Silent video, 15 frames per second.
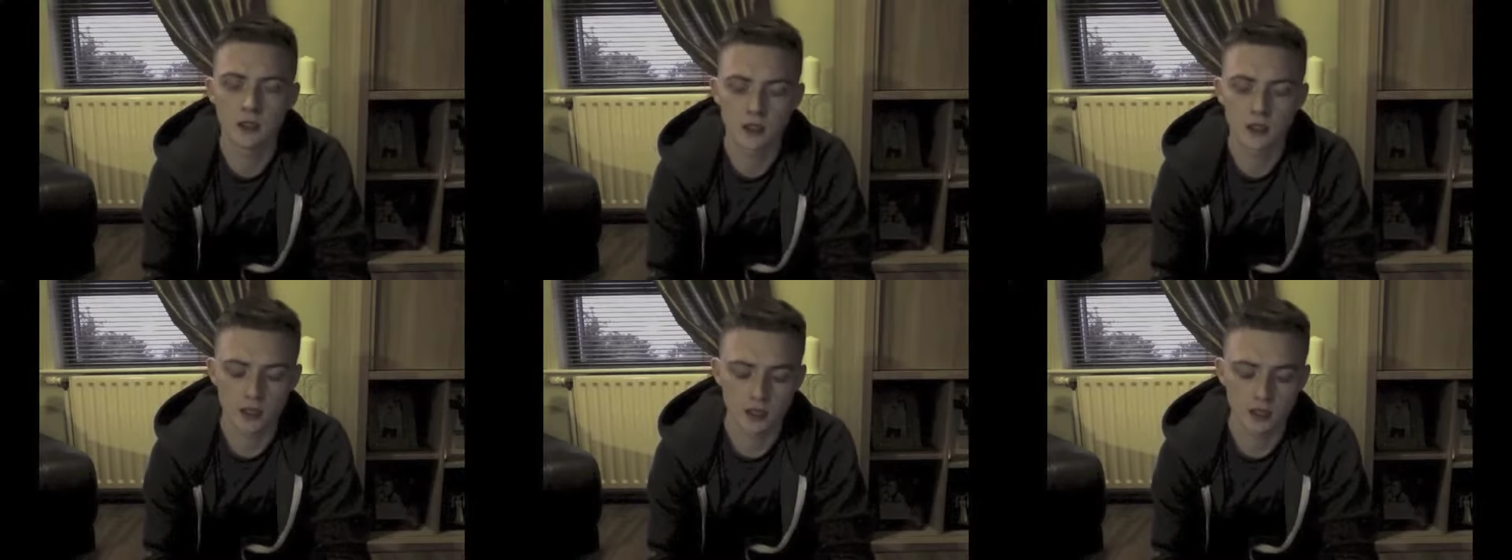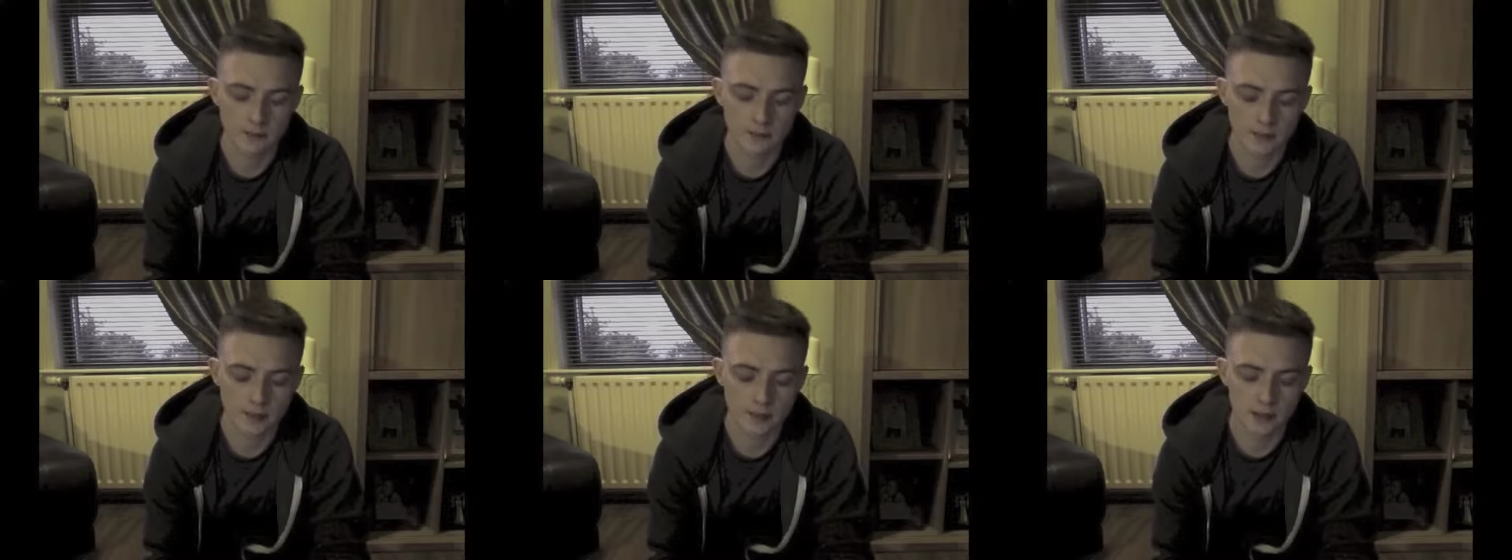
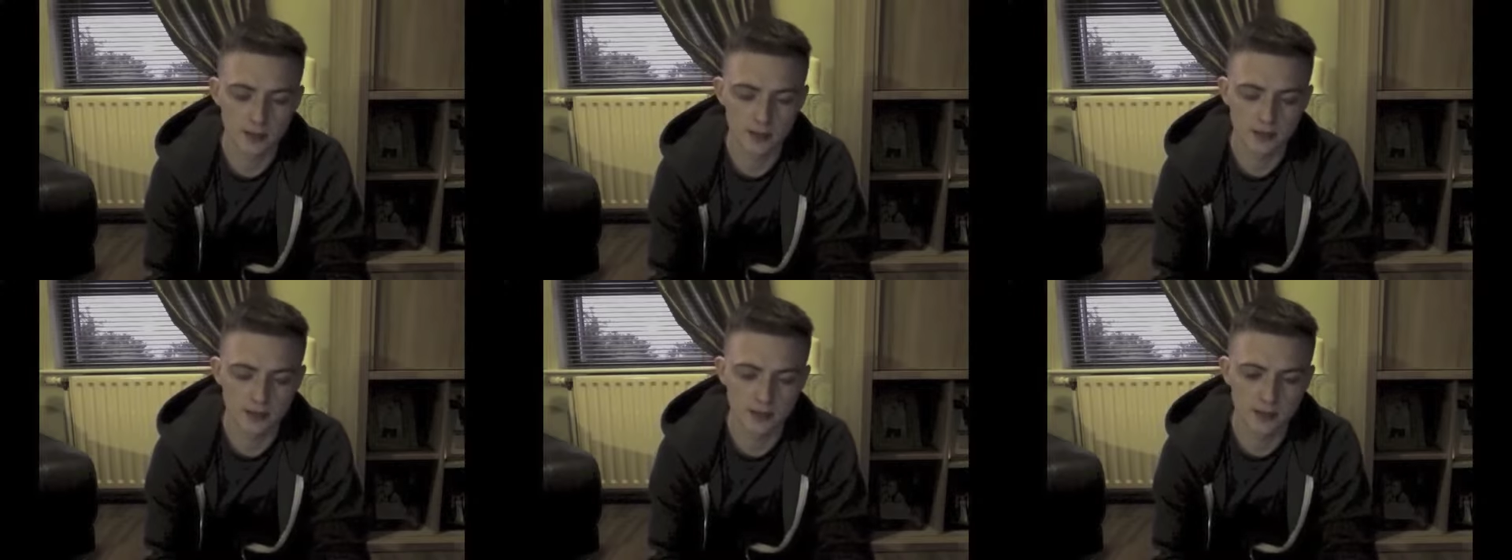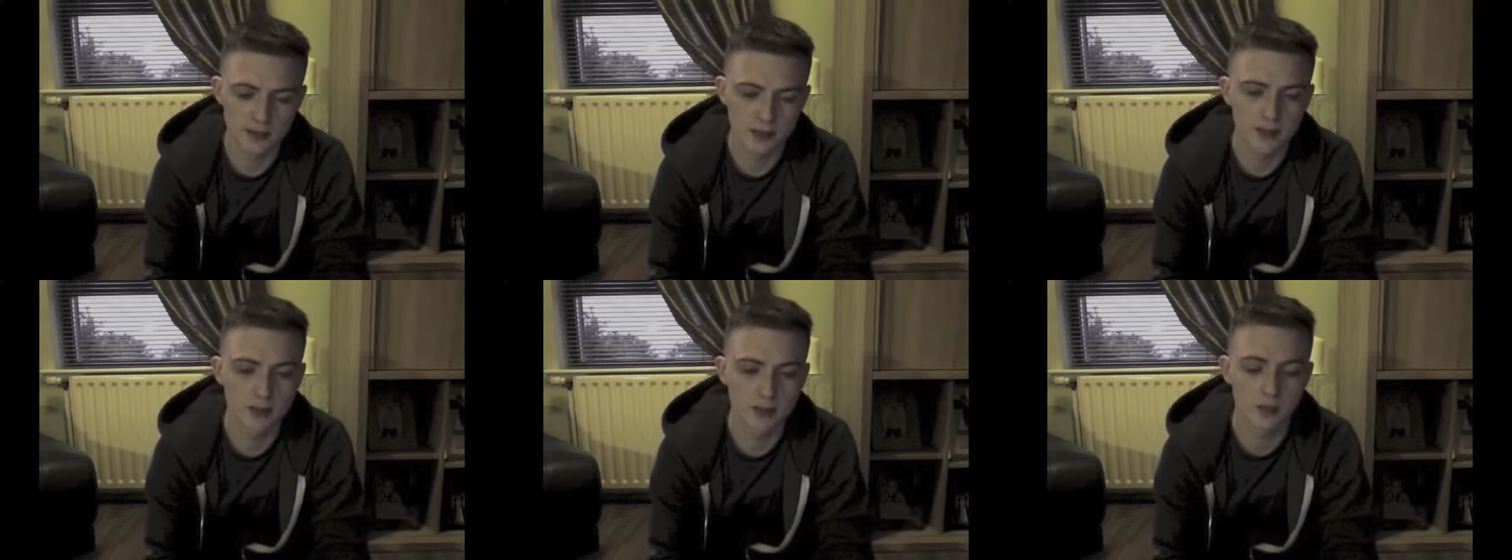I was
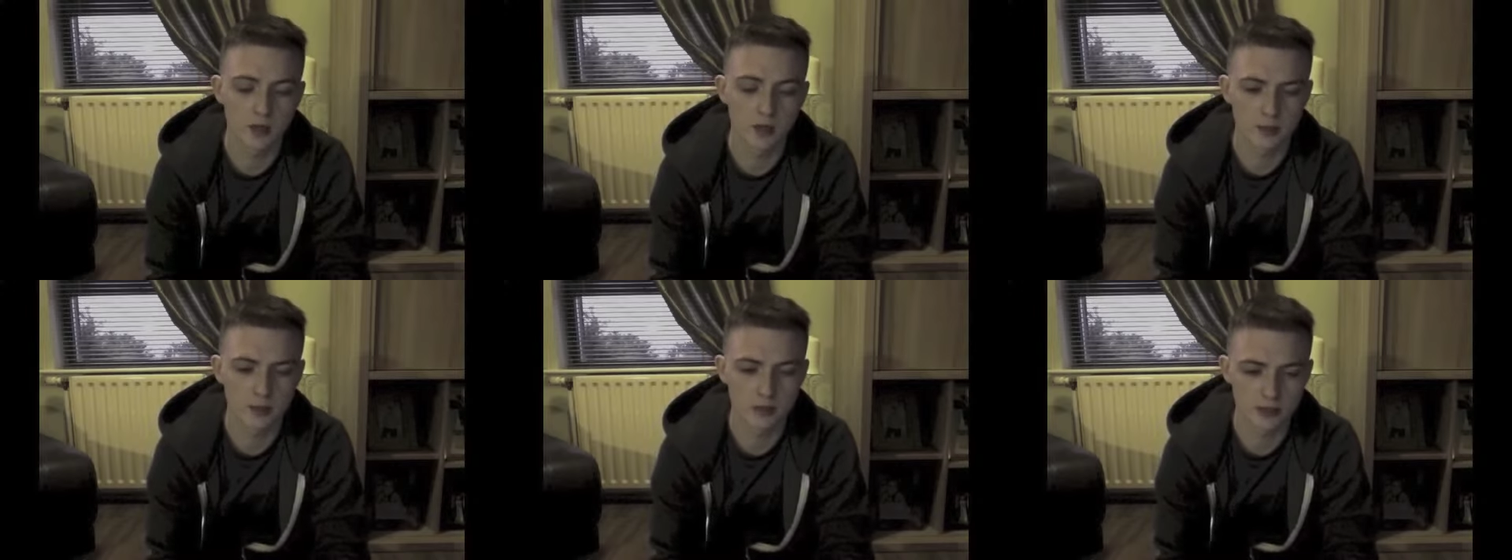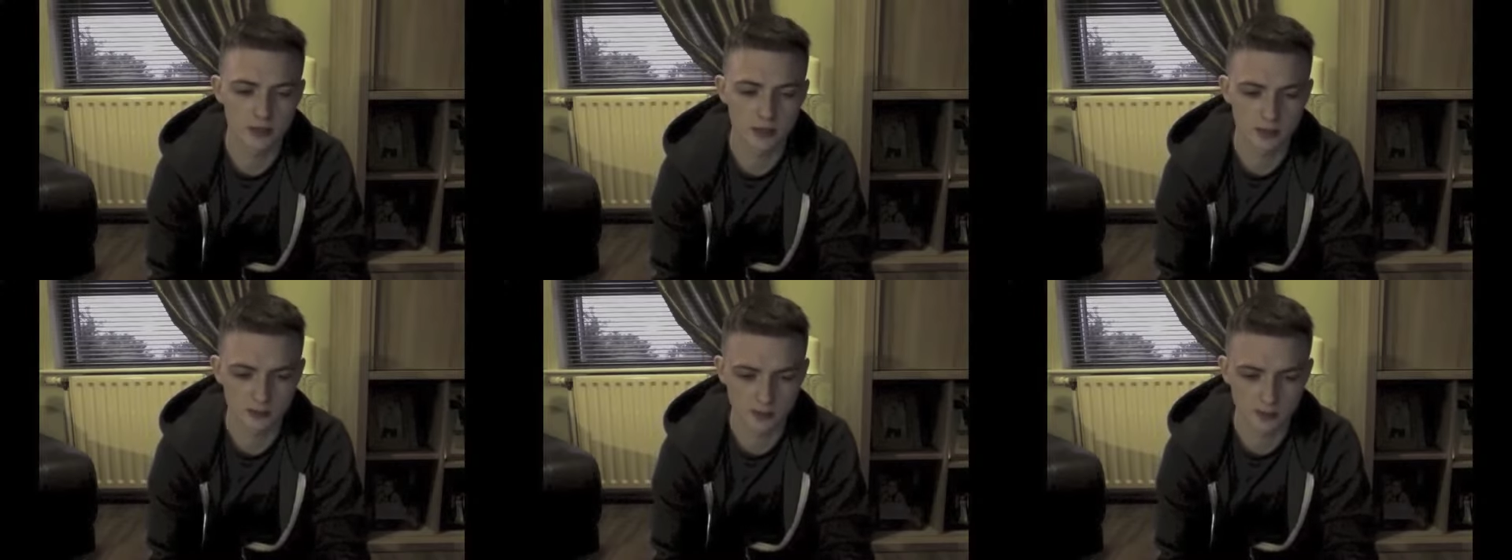at the barber's and
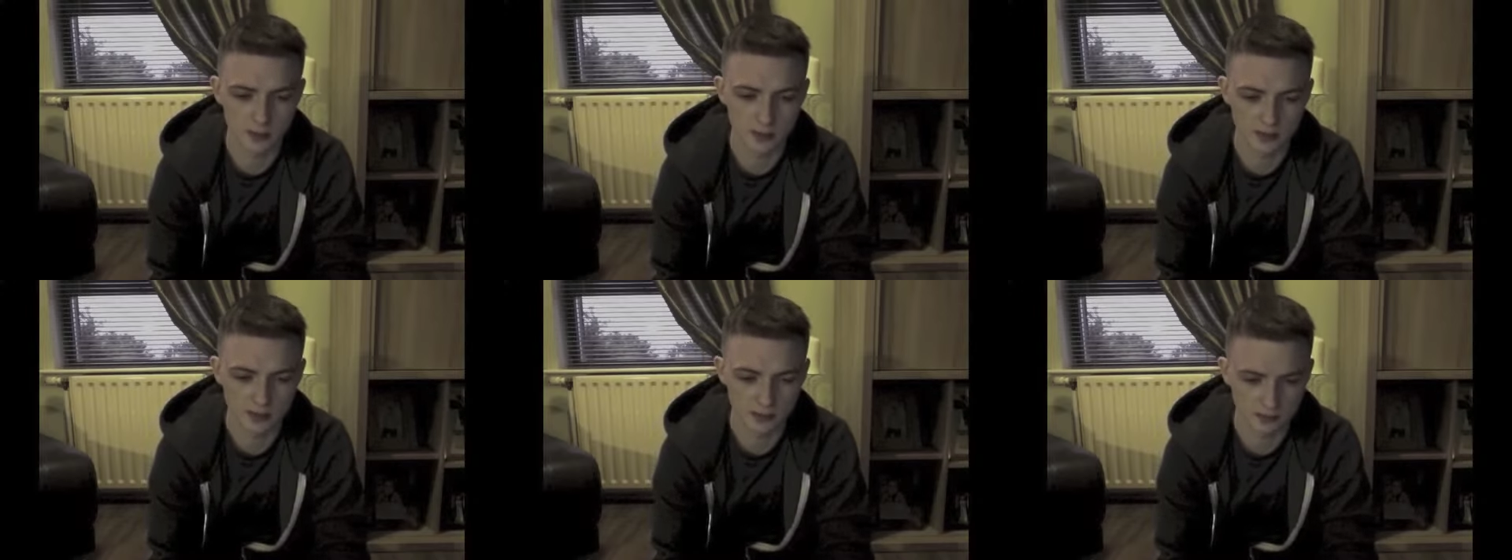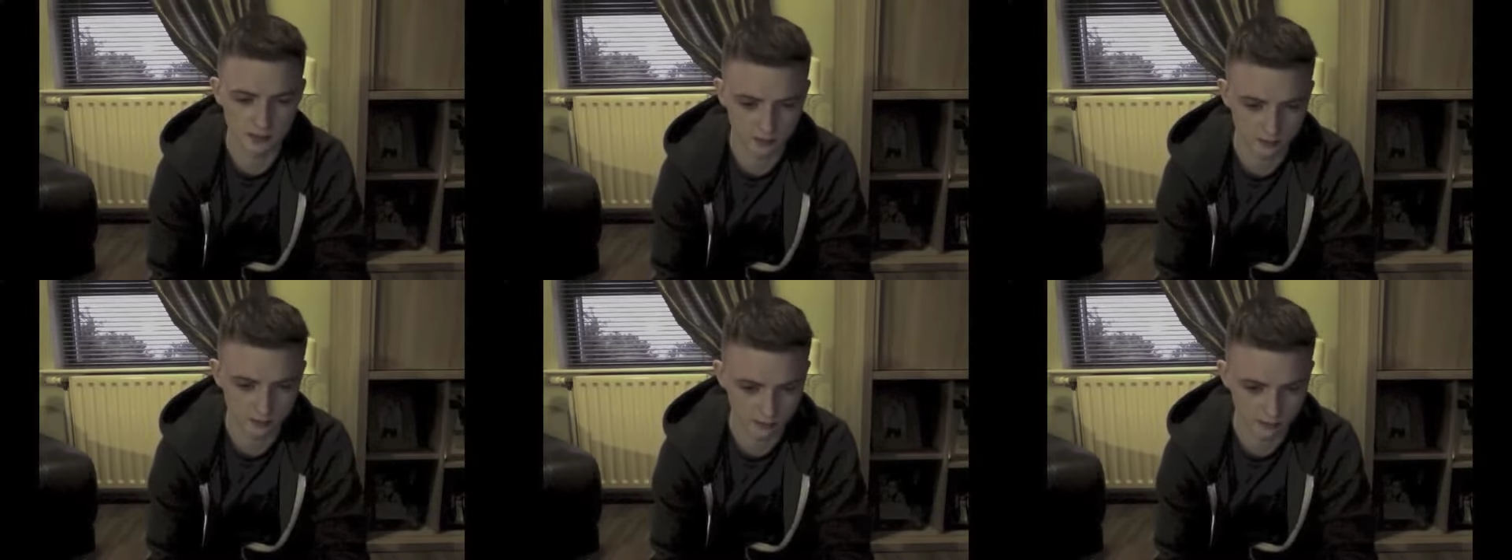I was about to
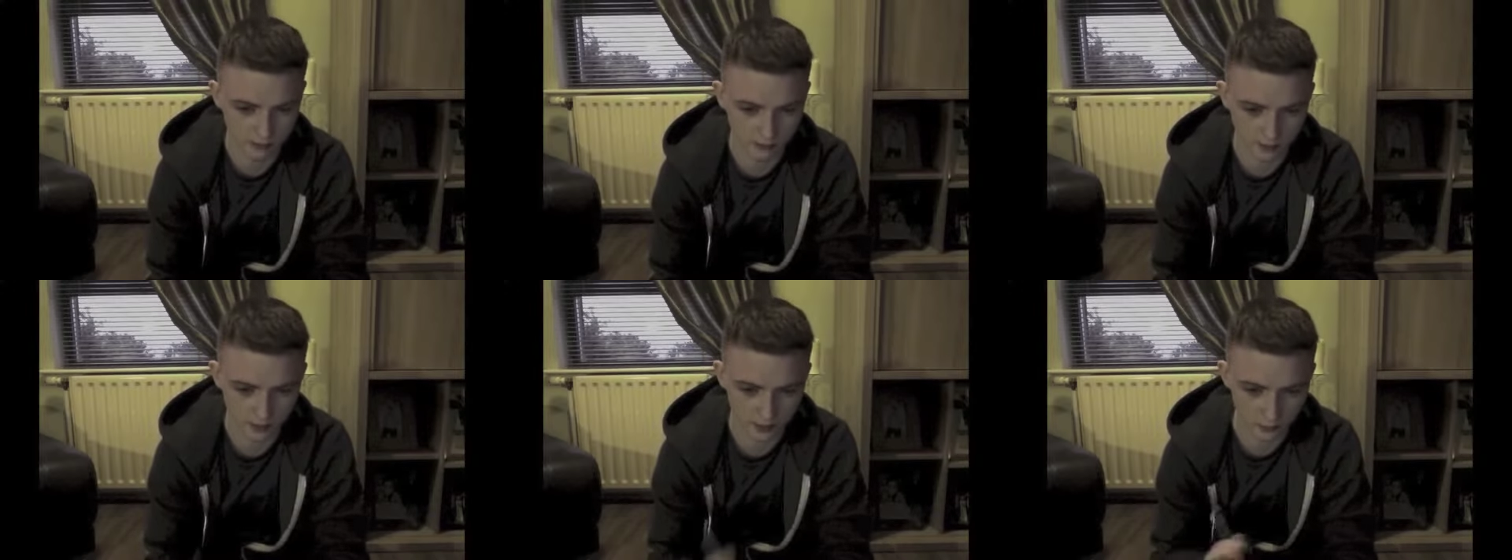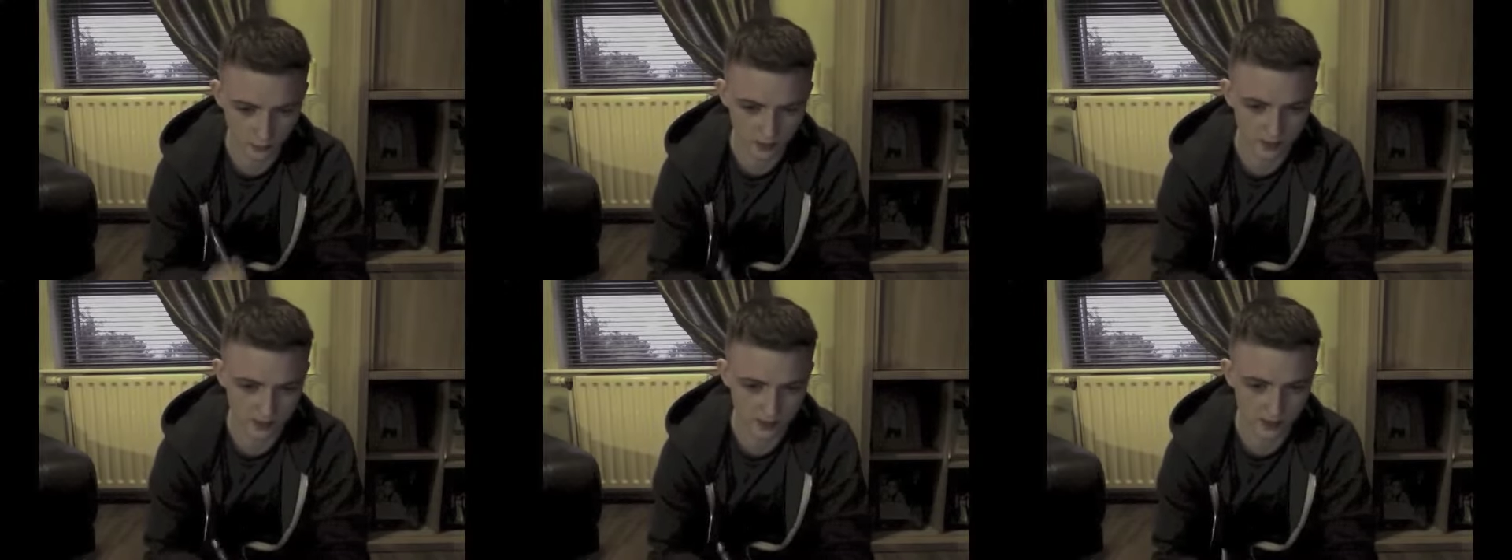go in and
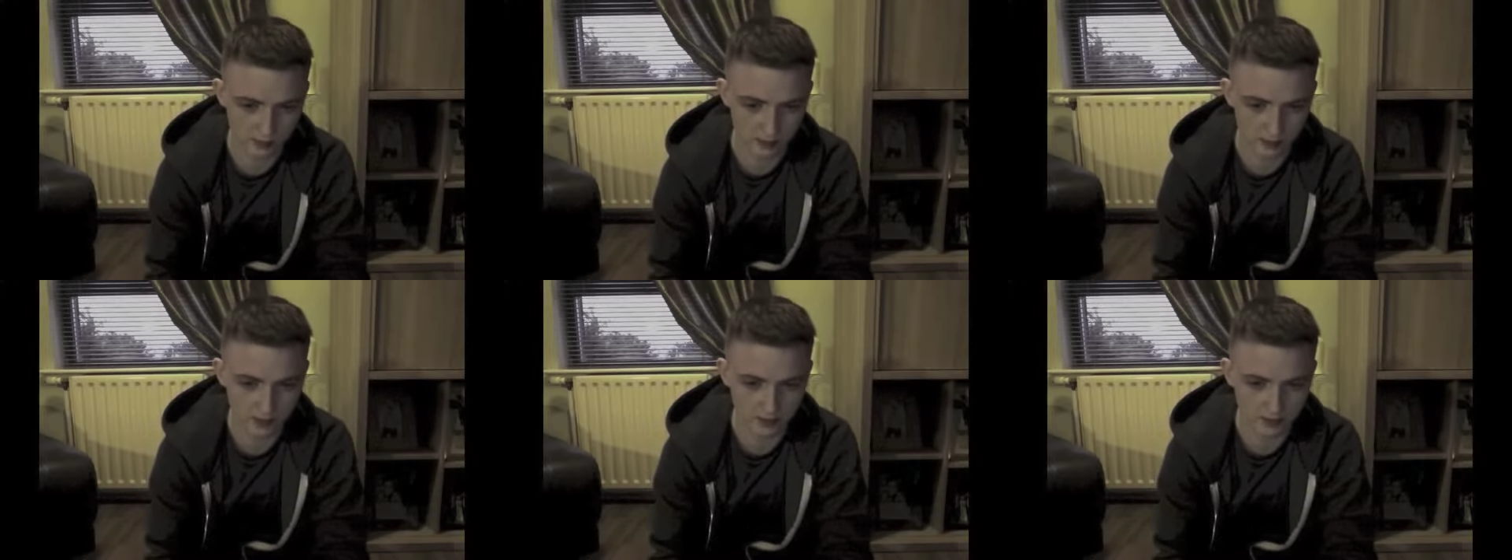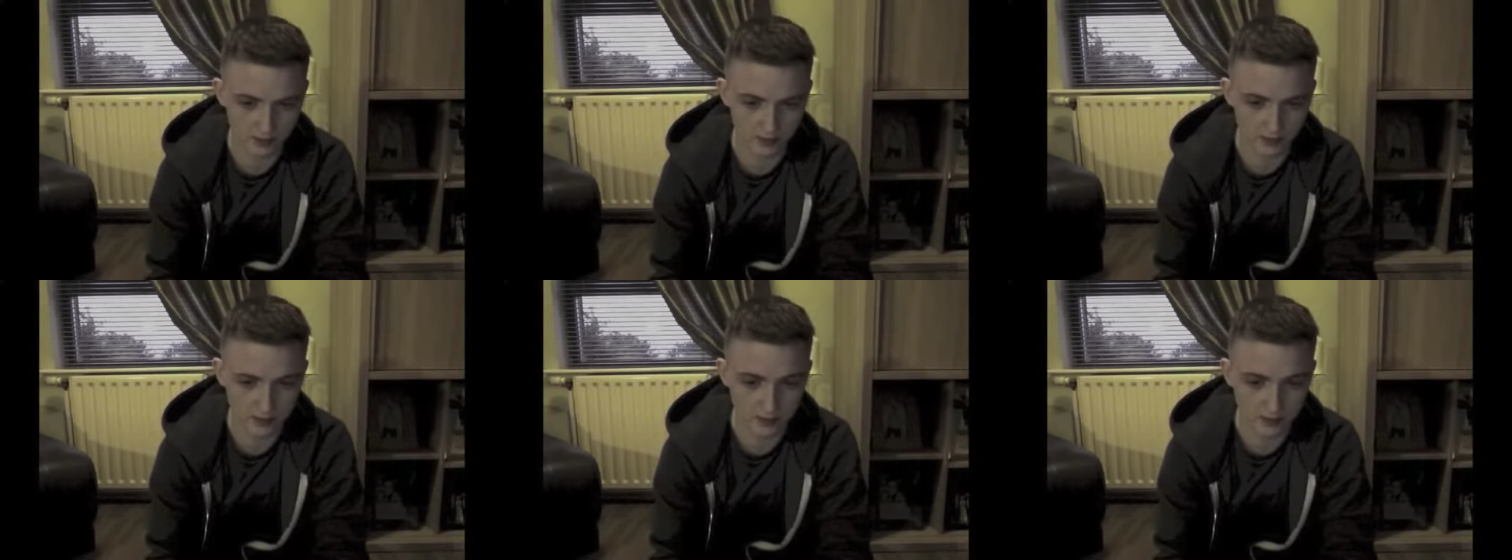wait to get my hair done,